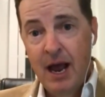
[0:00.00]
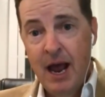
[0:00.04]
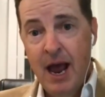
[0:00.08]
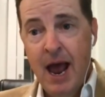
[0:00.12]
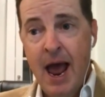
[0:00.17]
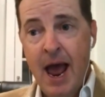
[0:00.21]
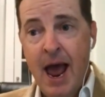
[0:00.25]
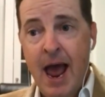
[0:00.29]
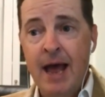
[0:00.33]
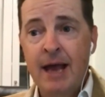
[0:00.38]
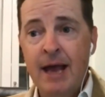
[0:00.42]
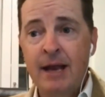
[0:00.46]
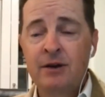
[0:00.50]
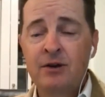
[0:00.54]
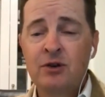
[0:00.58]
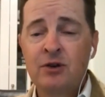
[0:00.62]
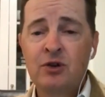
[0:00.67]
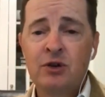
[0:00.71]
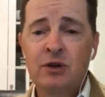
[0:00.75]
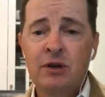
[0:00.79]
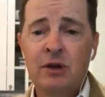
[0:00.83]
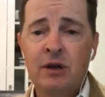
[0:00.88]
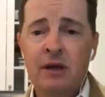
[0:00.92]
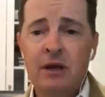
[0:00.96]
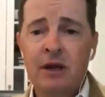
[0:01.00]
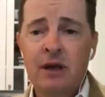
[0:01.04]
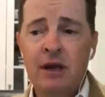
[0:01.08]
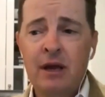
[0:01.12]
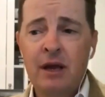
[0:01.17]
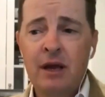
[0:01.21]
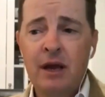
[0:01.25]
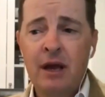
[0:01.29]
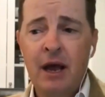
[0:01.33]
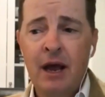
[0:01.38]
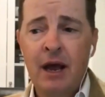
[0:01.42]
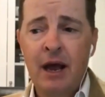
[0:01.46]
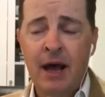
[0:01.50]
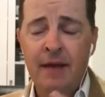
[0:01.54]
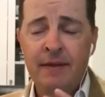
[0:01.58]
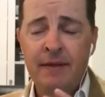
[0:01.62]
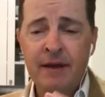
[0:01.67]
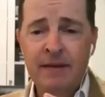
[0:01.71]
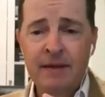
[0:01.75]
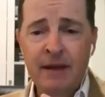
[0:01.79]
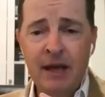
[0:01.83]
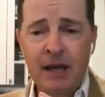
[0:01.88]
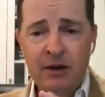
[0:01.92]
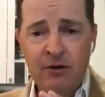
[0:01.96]
And
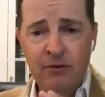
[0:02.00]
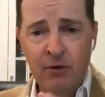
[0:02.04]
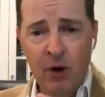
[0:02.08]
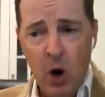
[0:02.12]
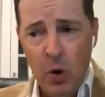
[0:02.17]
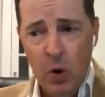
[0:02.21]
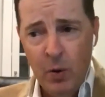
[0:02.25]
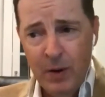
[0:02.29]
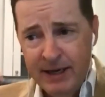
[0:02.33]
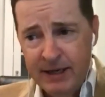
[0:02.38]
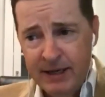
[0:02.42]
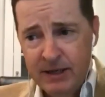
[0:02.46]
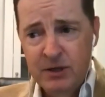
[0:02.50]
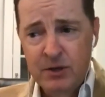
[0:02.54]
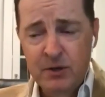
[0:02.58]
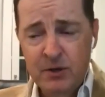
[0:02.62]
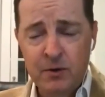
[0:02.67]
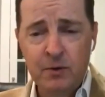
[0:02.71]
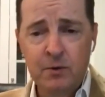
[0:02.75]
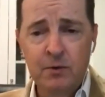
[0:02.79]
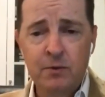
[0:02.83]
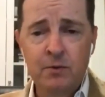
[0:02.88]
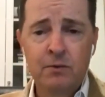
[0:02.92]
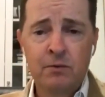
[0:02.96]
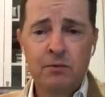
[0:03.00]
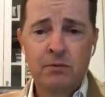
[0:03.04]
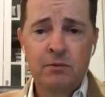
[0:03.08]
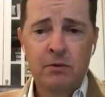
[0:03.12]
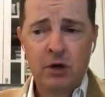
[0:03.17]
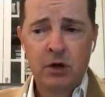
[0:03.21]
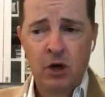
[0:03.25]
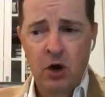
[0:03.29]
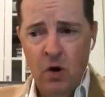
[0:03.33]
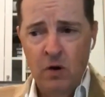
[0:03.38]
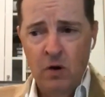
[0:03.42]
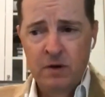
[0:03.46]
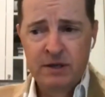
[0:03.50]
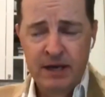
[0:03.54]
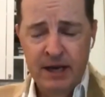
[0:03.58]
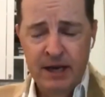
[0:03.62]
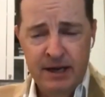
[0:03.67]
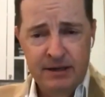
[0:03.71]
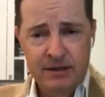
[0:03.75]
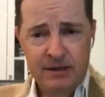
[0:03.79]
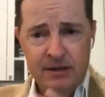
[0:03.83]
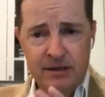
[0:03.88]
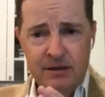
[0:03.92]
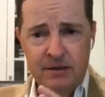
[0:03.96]
then they grow into
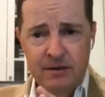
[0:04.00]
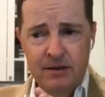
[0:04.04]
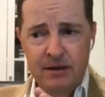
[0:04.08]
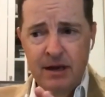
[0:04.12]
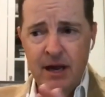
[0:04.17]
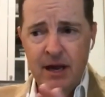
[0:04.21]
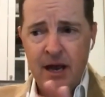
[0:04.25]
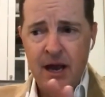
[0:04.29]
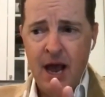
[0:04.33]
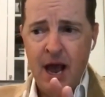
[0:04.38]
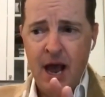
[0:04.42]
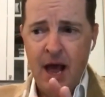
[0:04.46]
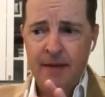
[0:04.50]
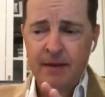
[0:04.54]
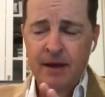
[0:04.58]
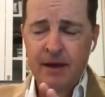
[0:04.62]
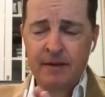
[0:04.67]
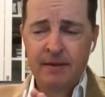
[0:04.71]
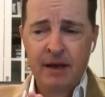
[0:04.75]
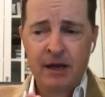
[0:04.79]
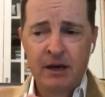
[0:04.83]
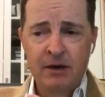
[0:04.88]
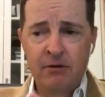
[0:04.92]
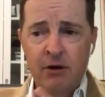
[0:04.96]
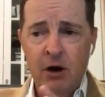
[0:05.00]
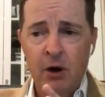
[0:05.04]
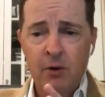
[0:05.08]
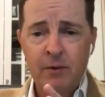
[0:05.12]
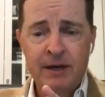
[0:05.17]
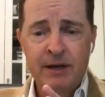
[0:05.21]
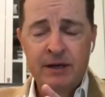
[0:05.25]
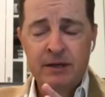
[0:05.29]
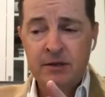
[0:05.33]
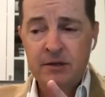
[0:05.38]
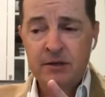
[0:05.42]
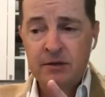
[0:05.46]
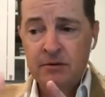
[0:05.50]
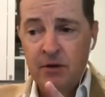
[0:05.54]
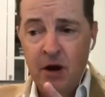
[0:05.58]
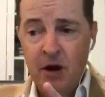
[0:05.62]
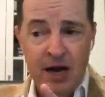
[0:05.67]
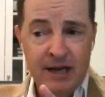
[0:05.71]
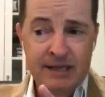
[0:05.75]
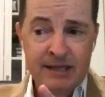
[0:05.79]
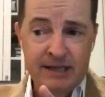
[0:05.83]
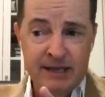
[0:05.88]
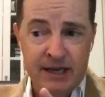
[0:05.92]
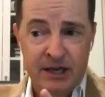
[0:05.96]
Contest, and then they grow into
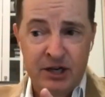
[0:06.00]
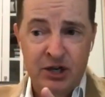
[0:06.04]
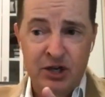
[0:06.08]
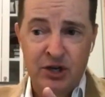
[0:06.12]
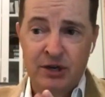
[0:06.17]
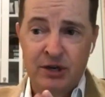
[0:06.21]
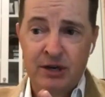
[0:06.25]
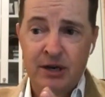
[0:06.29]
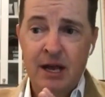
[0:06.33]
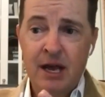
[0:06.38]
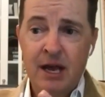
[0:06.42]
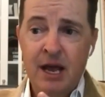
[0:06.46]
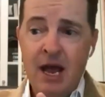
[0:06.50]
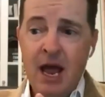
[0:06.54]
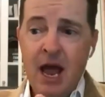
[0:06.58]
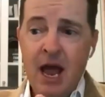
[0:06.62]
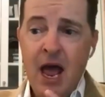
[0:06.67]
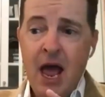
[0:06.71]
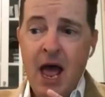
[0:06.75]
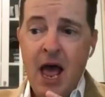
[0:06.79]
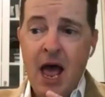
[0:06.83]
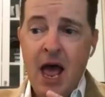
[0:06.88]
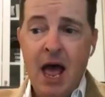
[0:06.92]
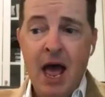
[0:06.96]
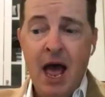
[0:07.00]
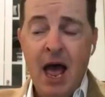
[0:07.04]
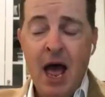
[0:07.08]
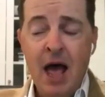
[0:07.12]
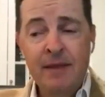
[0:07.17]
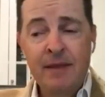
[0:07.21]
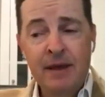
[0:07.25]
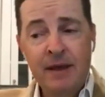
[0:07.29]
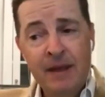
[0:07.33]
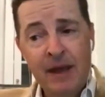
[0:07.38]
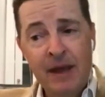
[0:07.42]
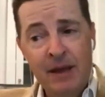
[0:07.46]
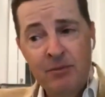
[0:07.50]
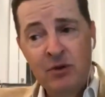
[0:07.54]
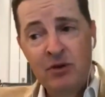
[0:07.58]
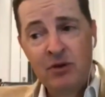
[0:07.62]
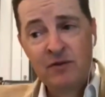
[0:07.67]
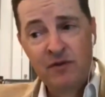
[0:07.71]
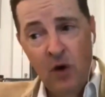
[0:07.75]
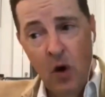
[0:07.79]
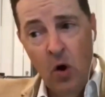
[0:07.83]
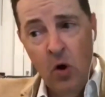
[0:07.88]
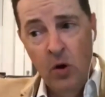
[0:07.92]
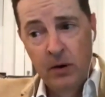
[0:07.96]
Ice Station, and then they
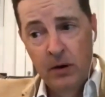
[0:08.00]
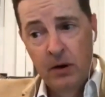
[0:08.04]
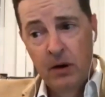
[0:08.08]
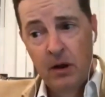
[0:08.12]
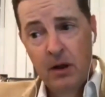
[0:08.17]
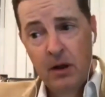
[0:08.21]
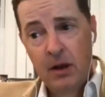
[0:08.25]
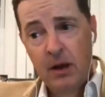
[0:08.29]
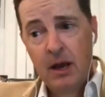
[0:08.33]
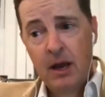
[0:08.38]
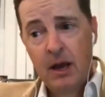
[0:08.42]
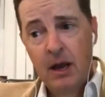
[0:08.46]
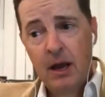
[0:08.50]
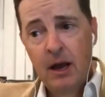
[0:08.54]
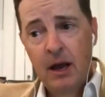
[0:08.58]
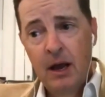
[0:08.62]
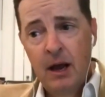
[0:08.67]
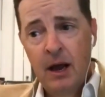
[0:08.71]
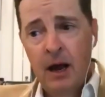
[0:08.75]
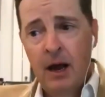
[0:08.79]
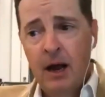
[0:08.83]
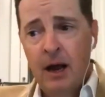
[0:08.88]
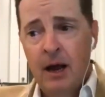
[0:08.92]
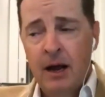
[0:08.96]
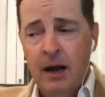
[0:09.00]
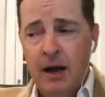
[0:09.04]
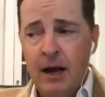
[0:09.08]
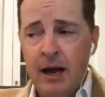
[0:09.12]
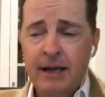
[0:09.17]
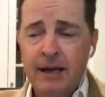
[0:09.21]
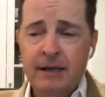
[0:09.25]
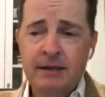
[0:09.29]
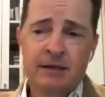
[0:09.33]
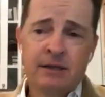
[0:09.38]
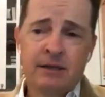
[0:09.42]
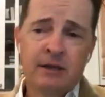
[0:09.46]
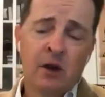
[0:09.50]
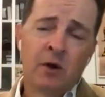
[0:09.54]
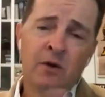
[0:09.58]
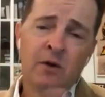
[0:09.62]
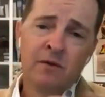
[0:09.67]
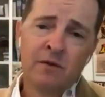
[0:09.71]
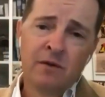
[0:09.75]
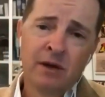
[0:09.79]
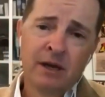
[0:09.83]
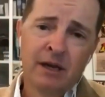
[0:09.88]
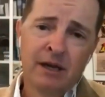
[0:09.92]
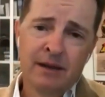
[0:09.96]
move on. And
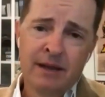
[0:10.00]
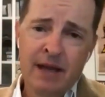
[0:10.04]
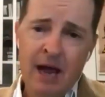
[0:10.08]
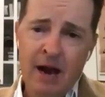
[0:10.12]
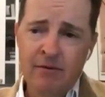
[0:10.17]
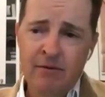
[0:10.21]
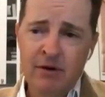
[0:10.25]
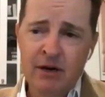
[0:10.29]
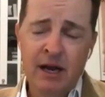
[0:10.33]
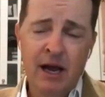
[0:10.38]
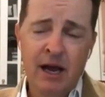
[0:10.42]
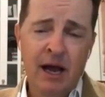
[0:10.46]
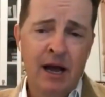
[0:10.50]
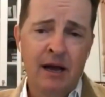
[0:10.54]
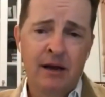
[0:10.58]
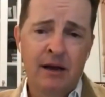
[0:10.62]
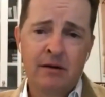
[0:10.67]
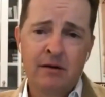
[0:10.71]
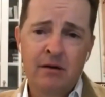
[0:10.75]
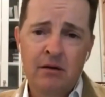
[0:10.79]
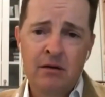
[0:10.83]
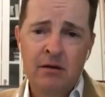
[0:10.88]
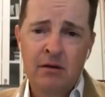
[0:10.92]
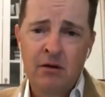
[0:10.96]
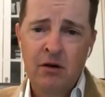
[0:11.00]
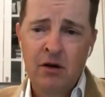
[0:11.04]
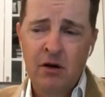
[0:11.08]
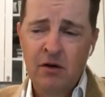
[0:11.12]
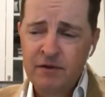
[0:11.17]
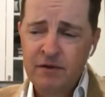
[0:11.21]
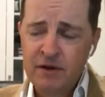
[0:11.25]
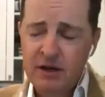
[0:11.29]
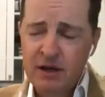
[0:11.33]
so in that regard, Hover